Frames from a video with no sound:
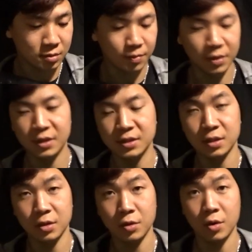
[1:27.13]
Putting this
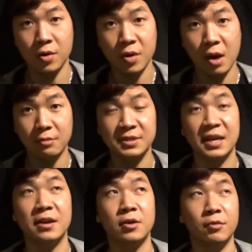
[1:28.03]
on the Corona, I was
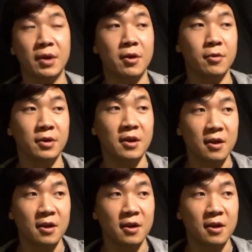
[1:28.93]
getting around